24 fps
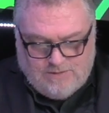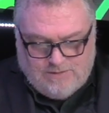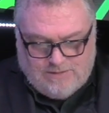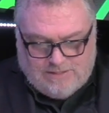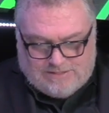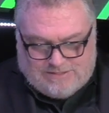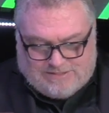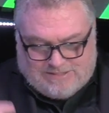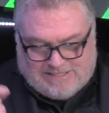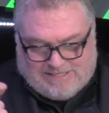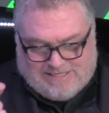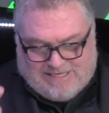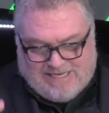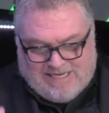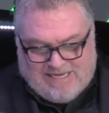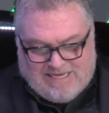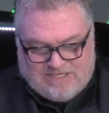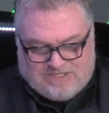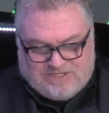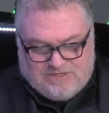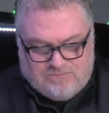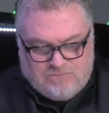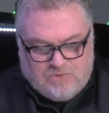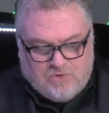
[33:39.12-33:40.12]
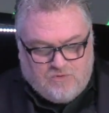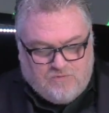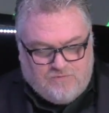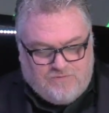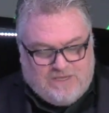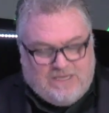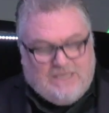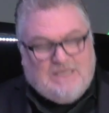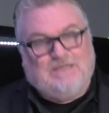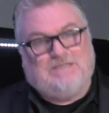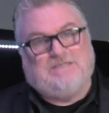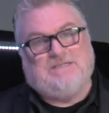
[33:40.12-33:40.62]
It's the key to
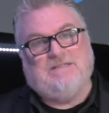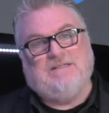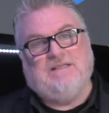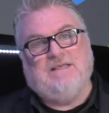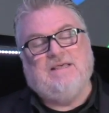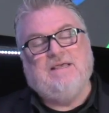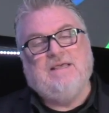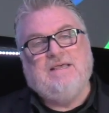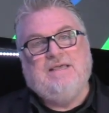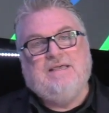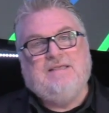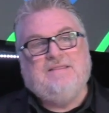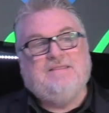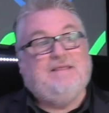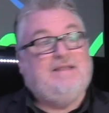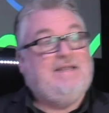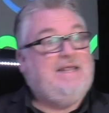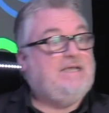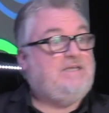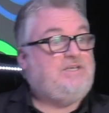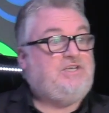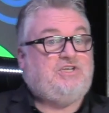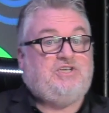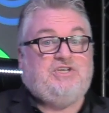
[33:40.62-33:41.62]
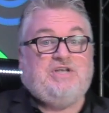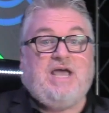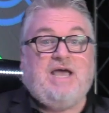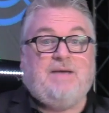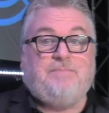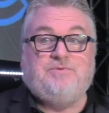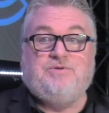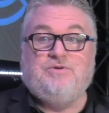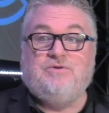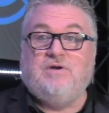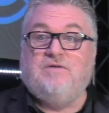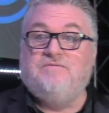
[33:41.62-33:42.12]
moving into the next
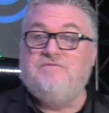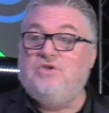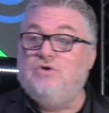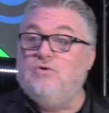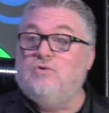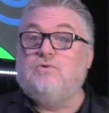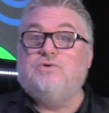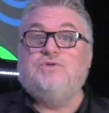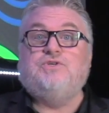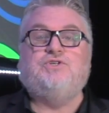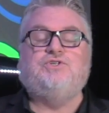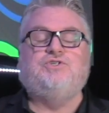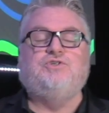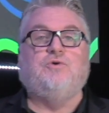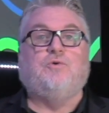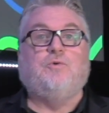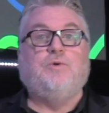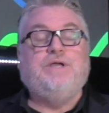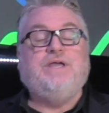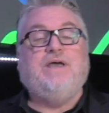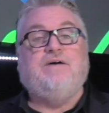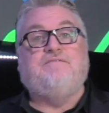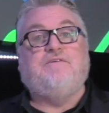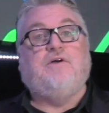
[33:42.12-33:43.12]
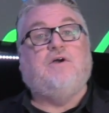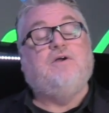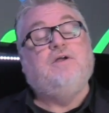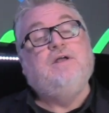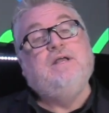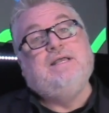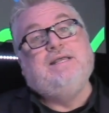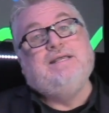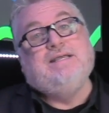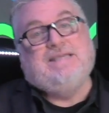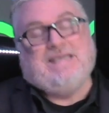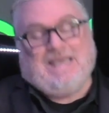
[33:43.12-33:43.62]
chapter of your story, of our
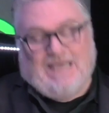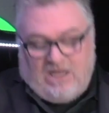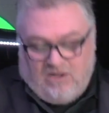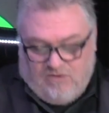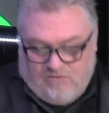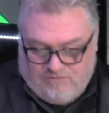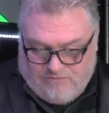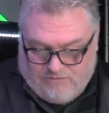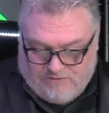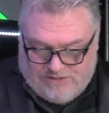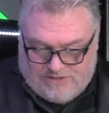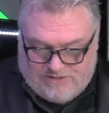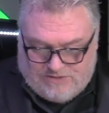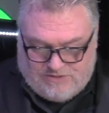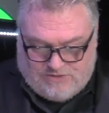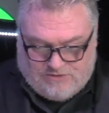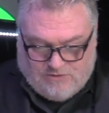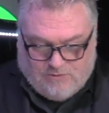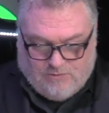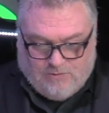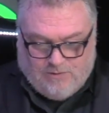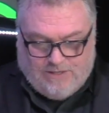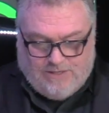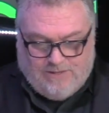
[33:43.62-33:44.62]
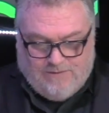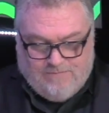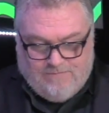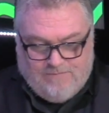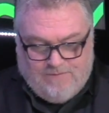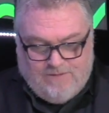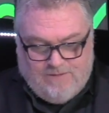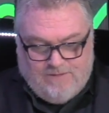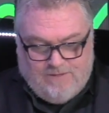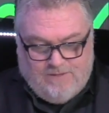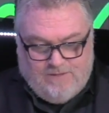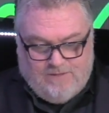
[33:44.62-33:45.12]
Calvary story.
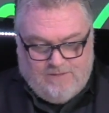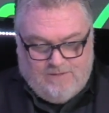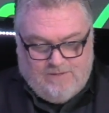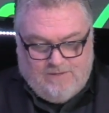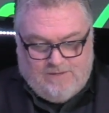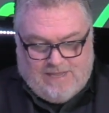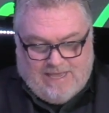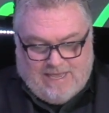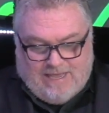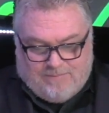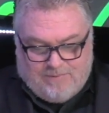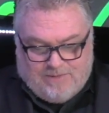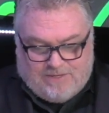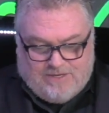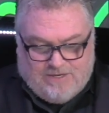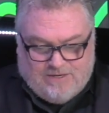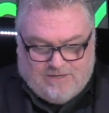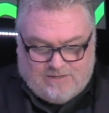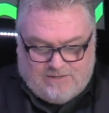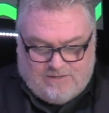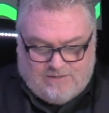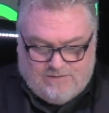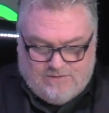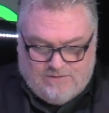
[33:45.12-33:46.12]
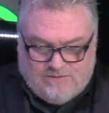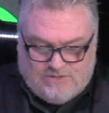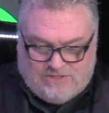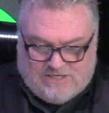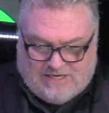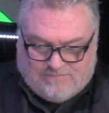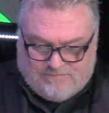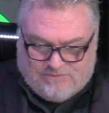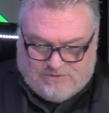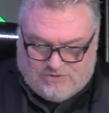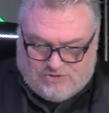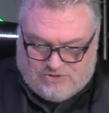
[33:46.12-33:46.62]
In Habakkuk
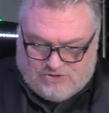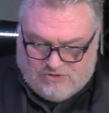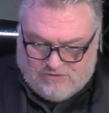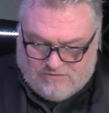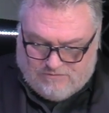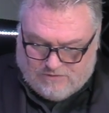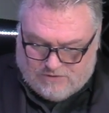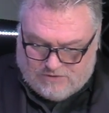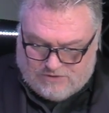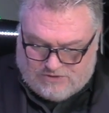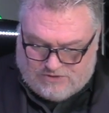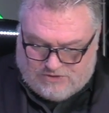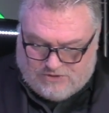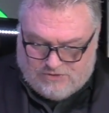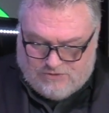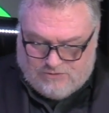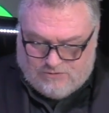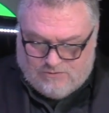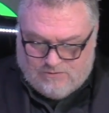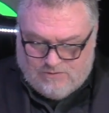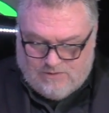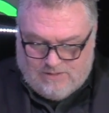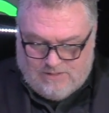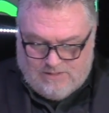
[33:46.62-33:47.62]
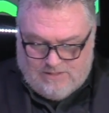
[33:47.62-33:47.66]
chapter 2, verse 2,